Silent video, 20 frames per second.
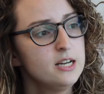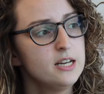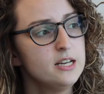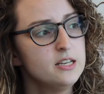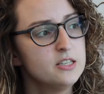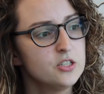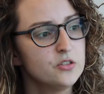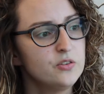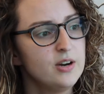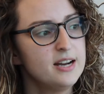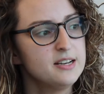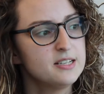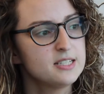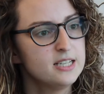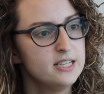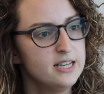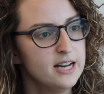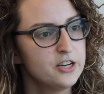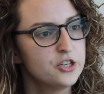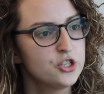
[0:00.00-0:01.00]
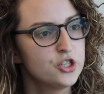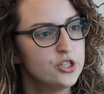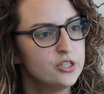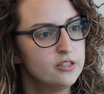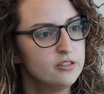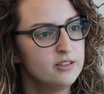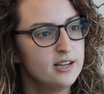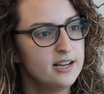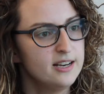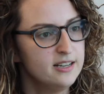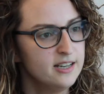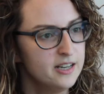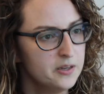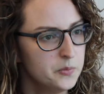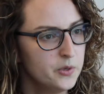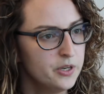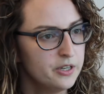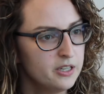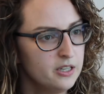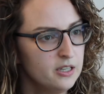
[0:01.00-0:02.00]
is around connection and
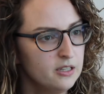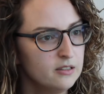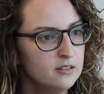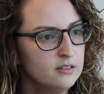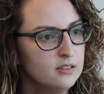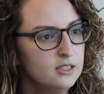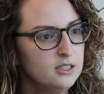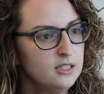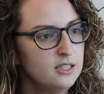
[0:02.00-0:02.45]
networking.